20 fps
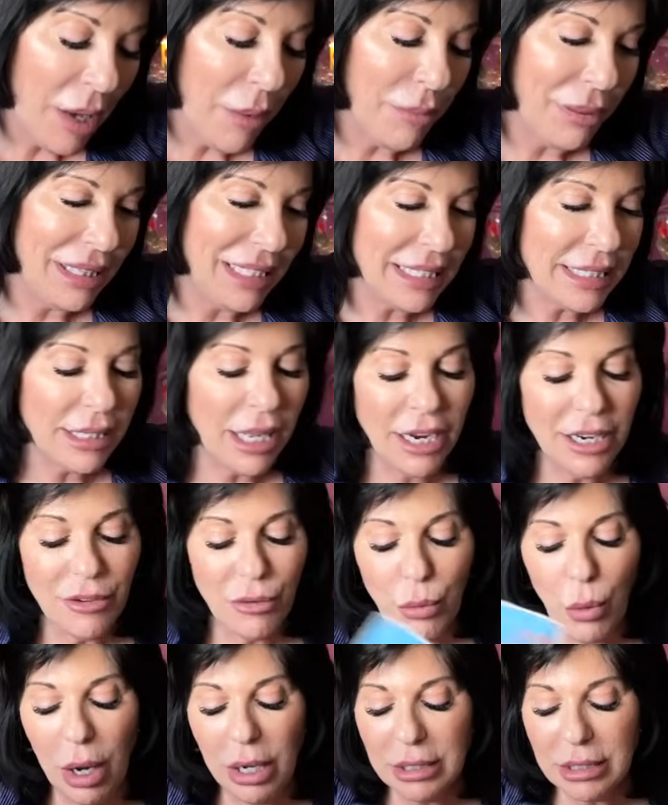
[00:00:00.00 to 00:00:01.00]
But this Knight
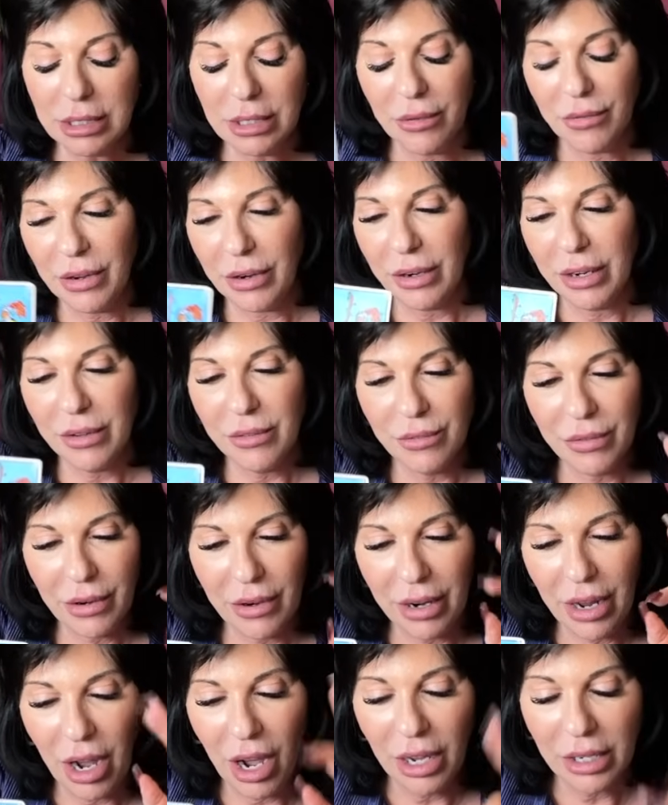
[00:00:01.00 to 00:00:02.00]
of Wands is a very,
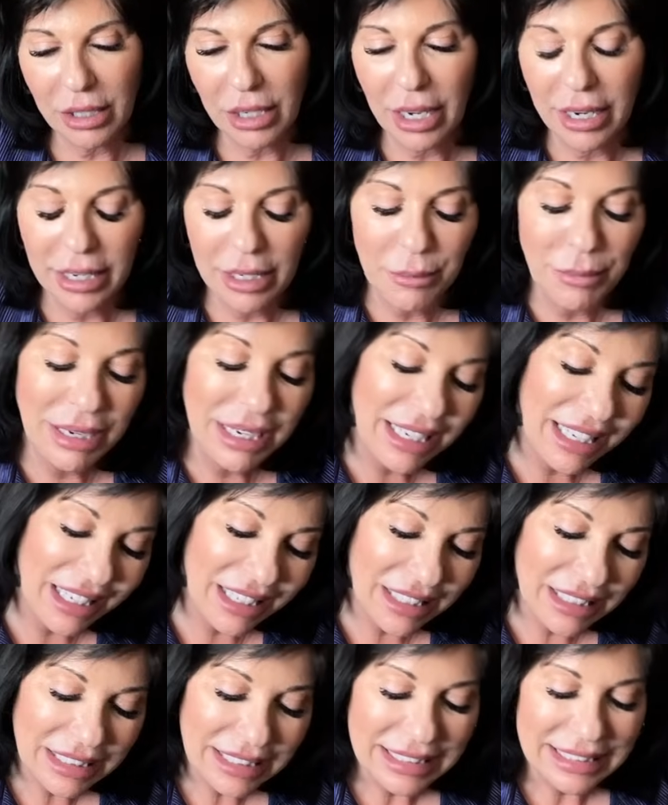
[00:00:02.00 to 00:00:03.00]
very hot knight,
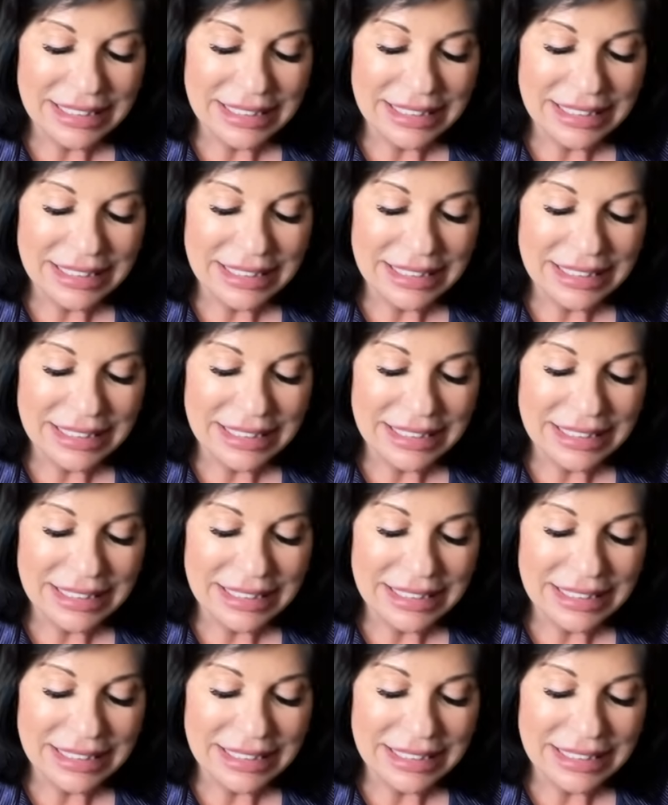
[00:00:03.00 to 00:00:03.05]
meaning